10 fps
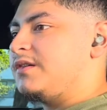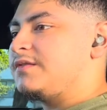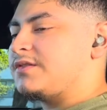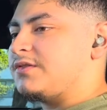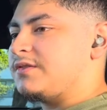
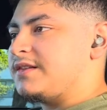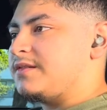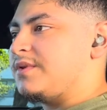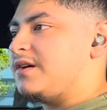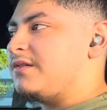so that's
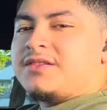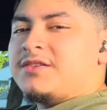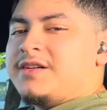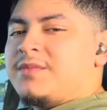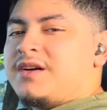about
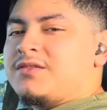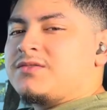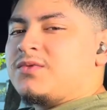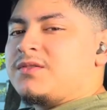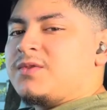30
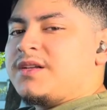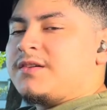miles one way,